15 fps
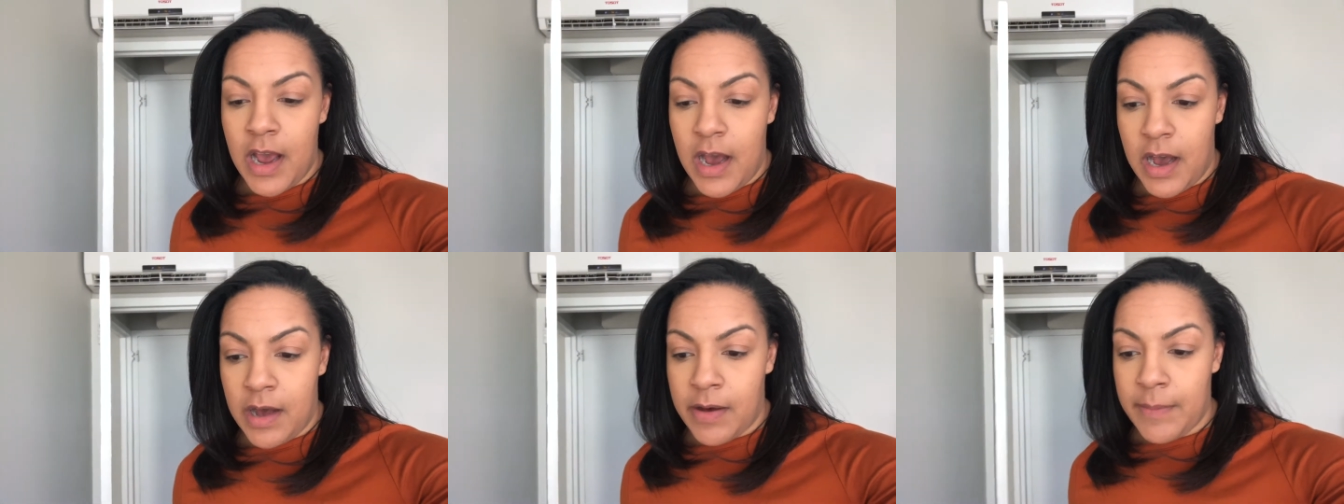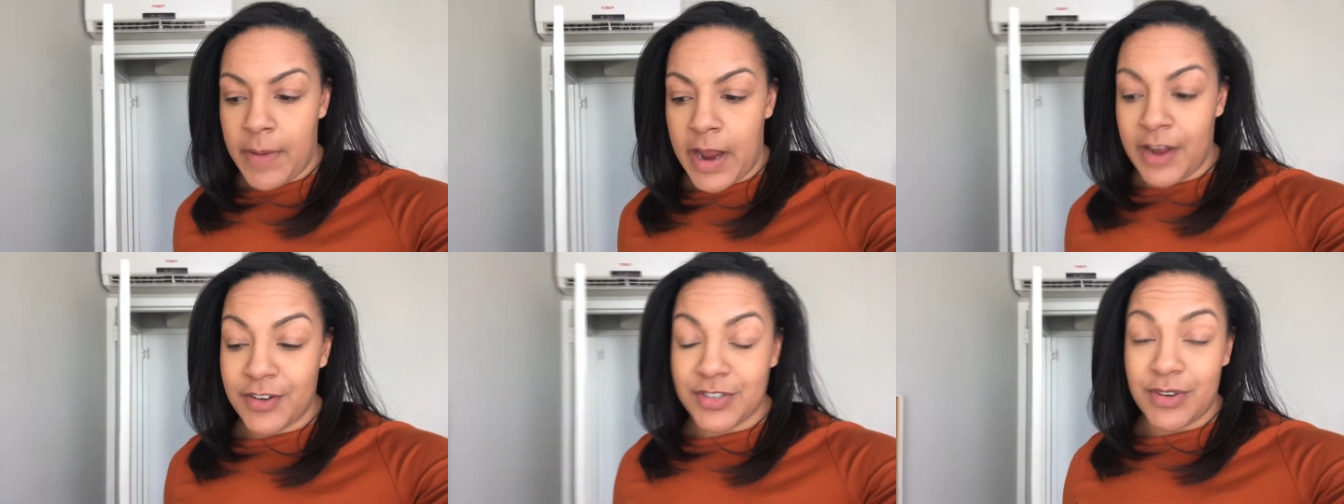
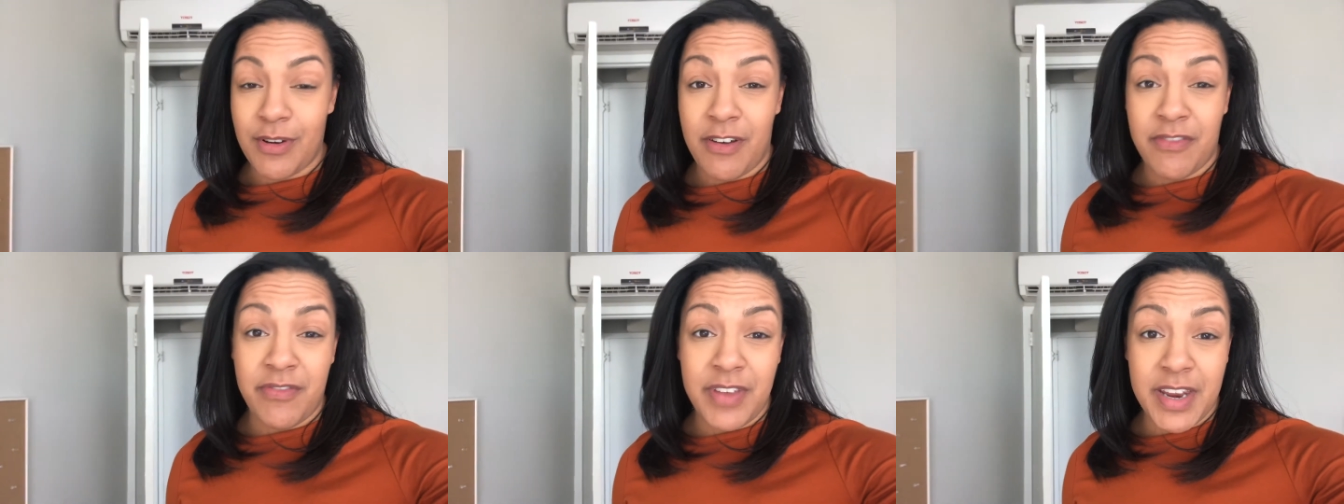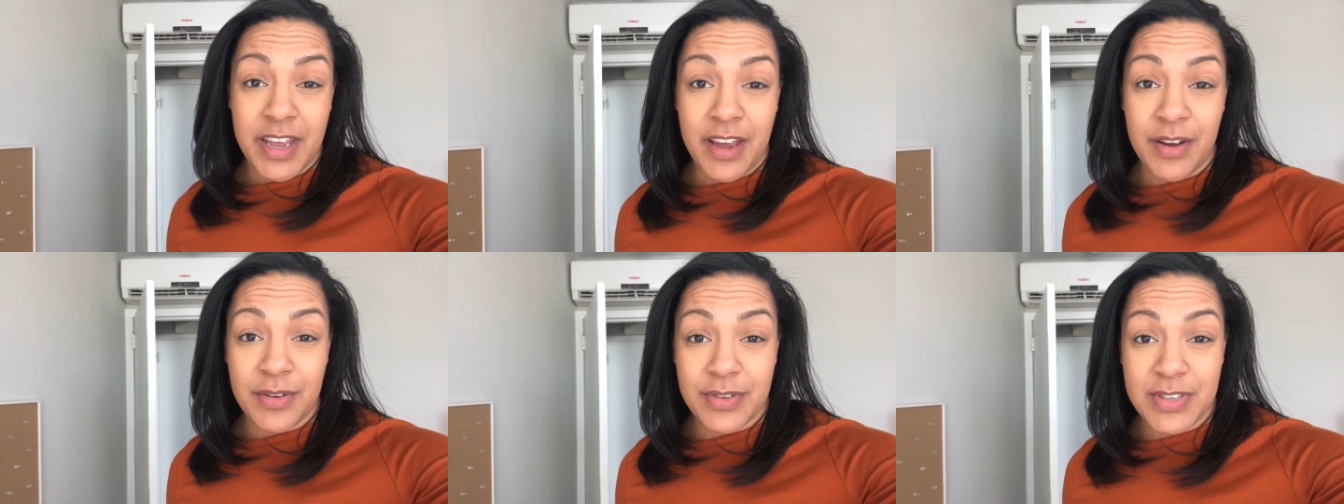I also have
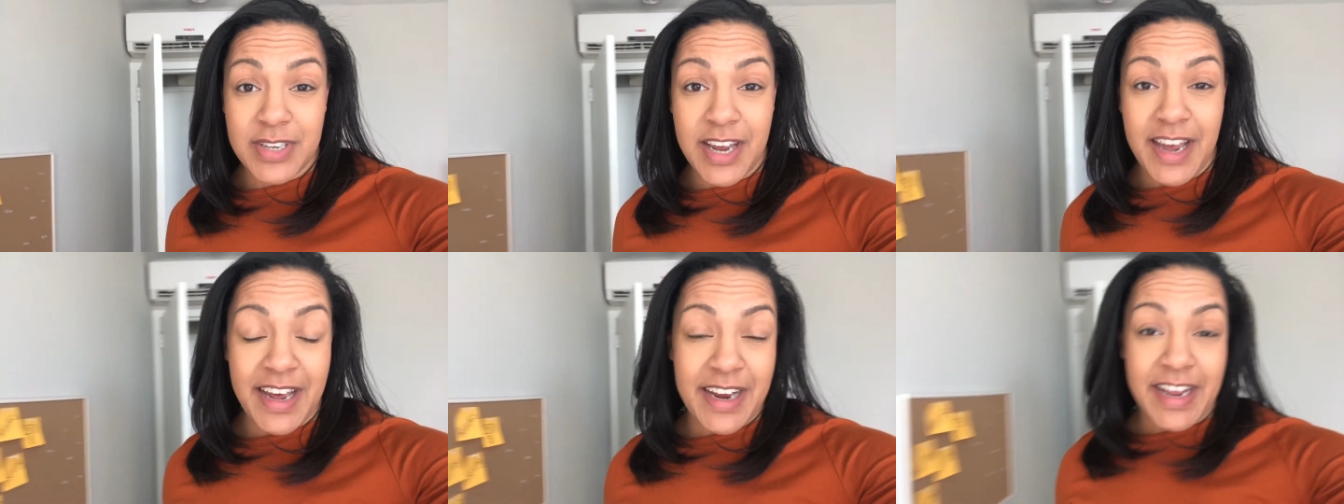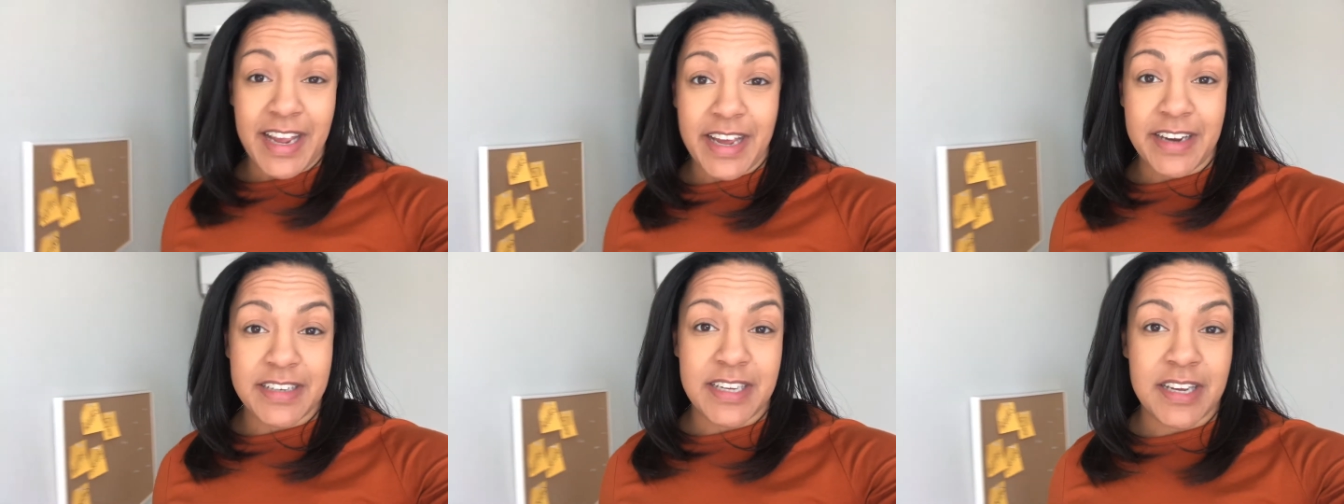videos to
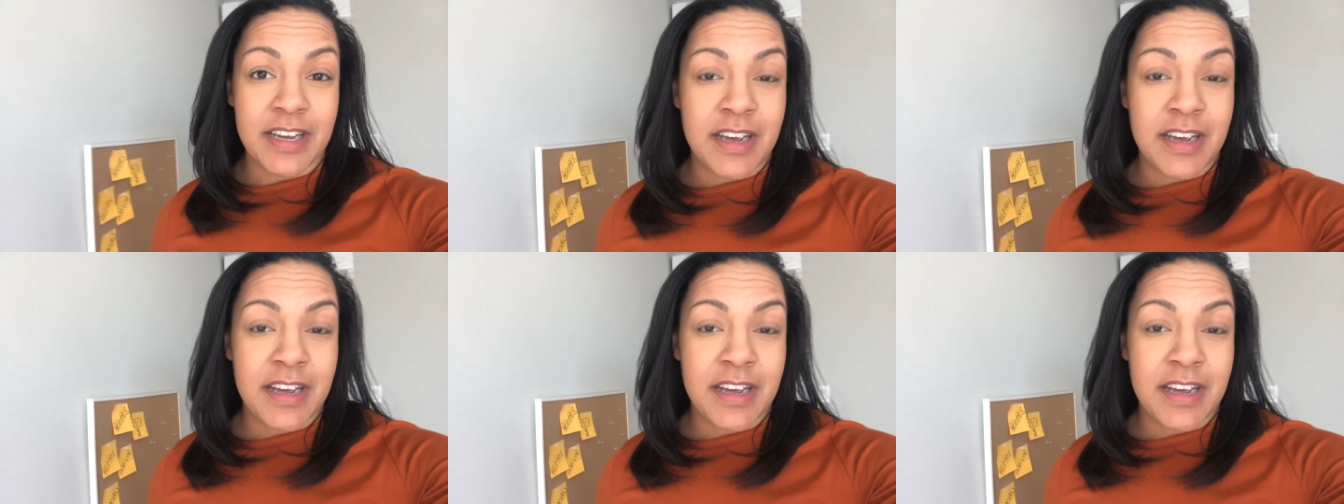edit